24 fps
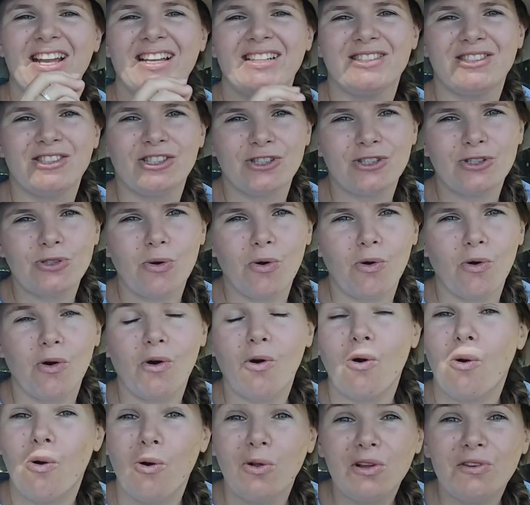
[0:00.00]
and store
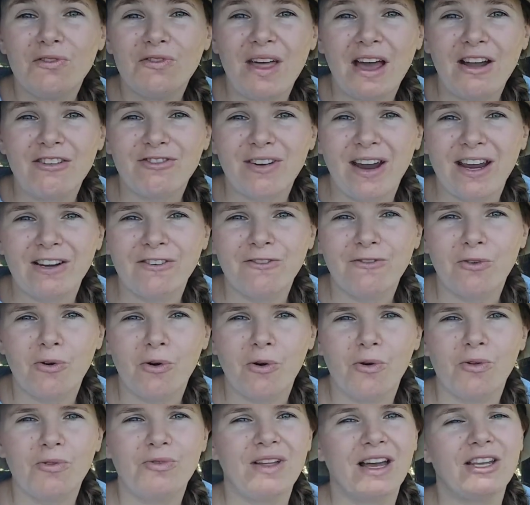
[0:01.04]
all of that
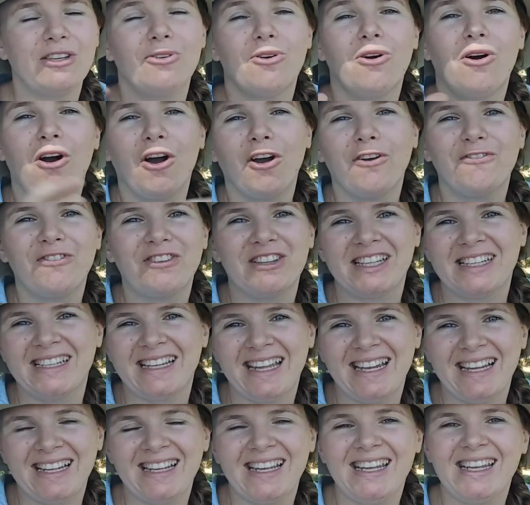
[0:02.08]
rainfall that you're hopefully
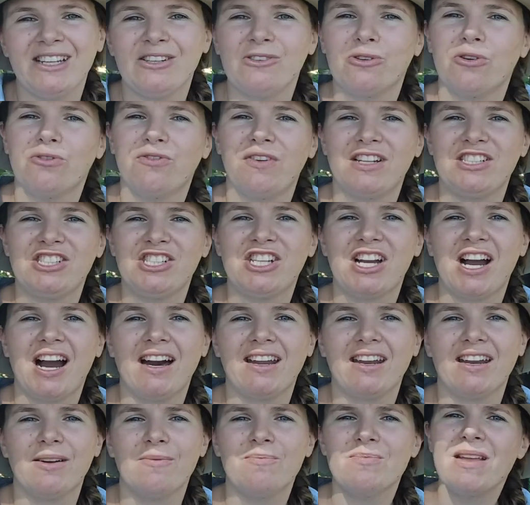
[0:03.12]
getting in your veggie
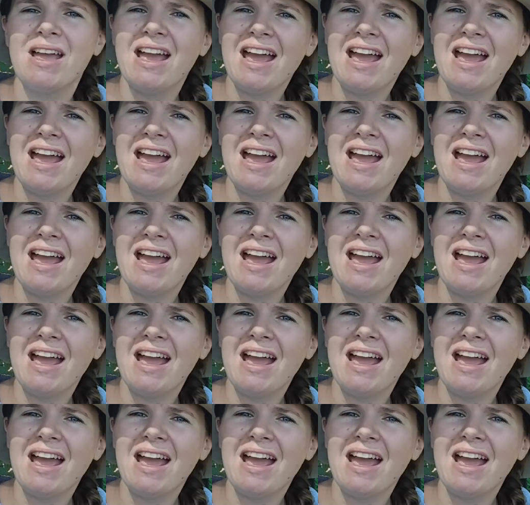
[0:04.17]
garden.